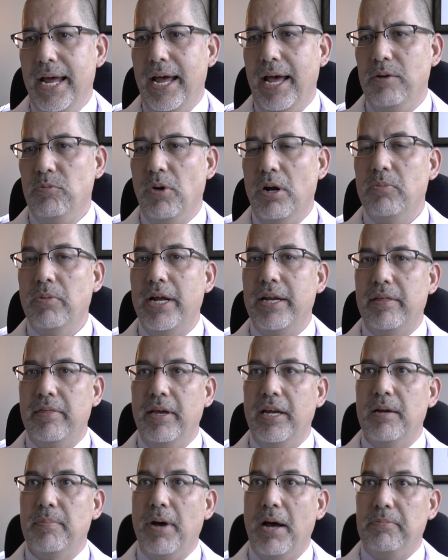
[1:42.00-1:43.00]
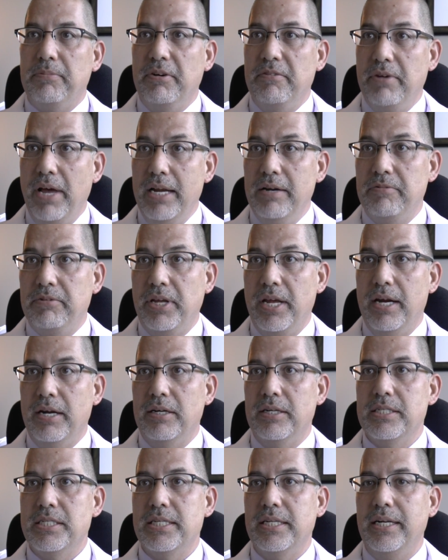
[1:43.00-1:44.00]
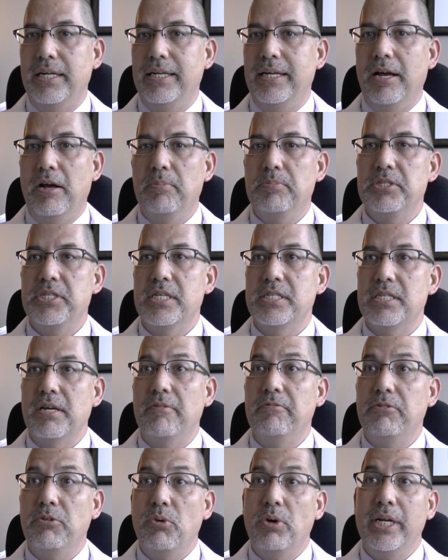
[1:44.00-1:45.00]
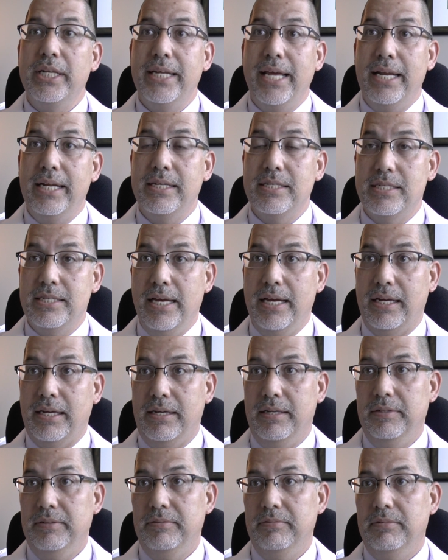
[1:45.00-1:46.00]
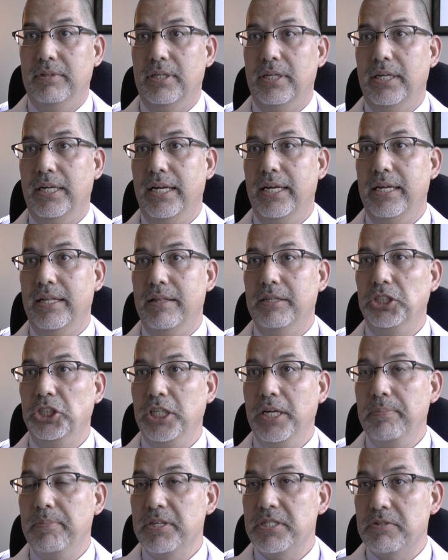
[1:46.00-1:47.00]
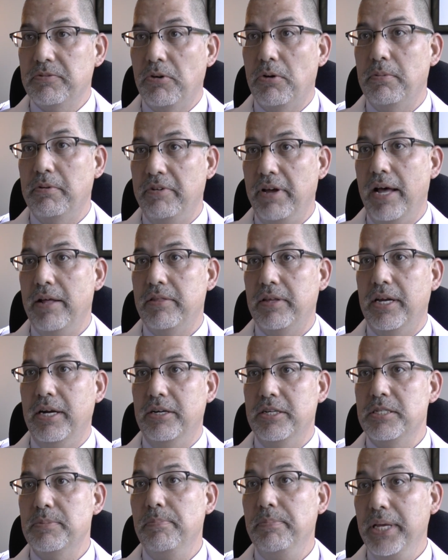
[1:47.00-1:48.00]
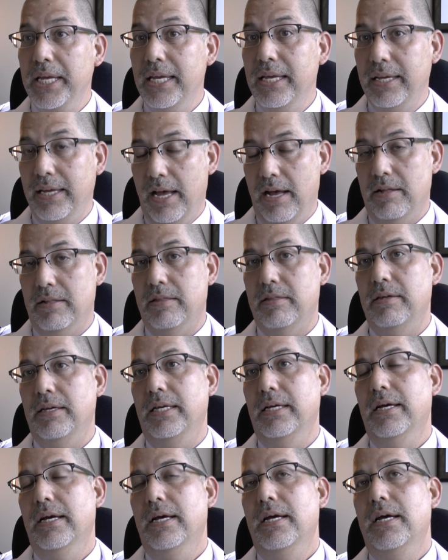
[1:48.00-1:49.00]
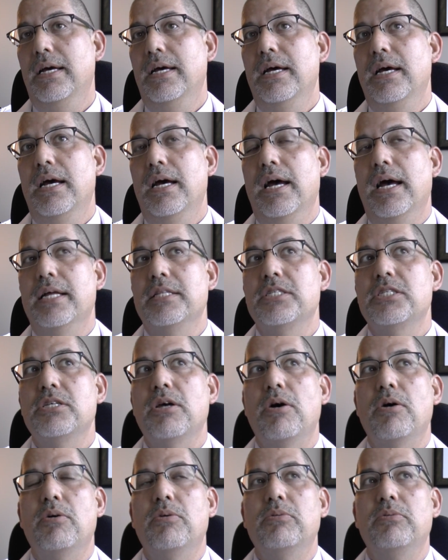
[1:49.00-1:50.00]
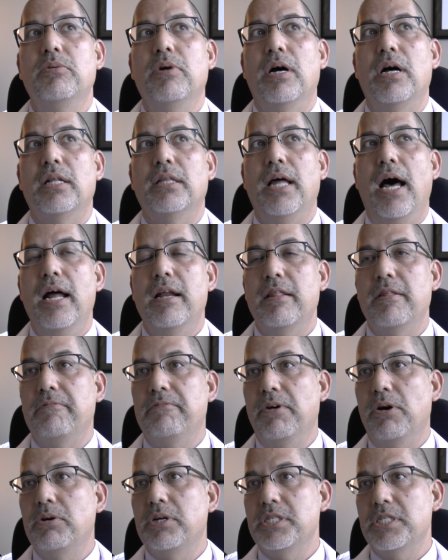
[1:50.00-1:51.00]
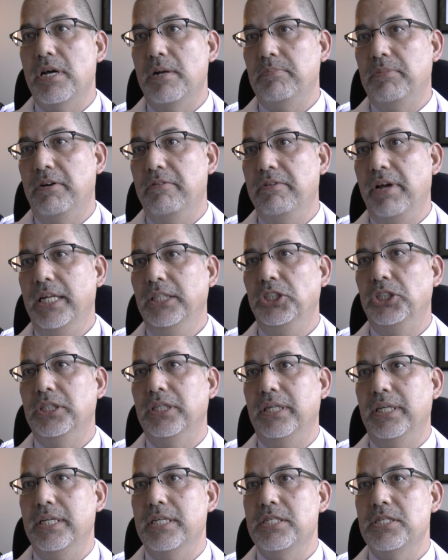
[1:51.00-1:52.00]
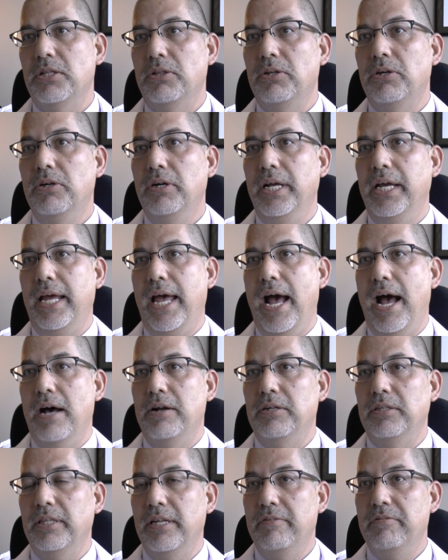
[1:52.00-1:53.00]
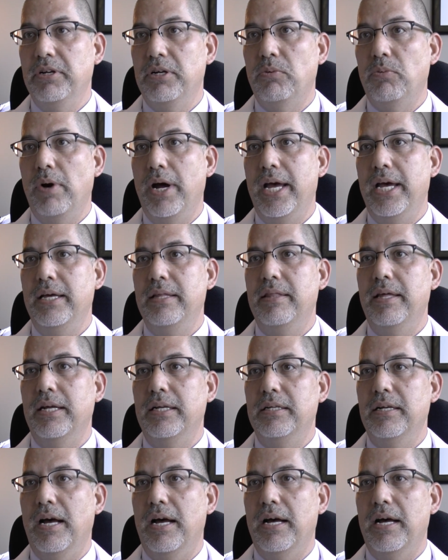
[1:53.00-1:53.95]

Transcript: And one way to think about preventive care is that it helps us avoid getting sick. The cheapest form of healthcare is being healthy. And so a lot of the focus on prevention is learning how to live in a way that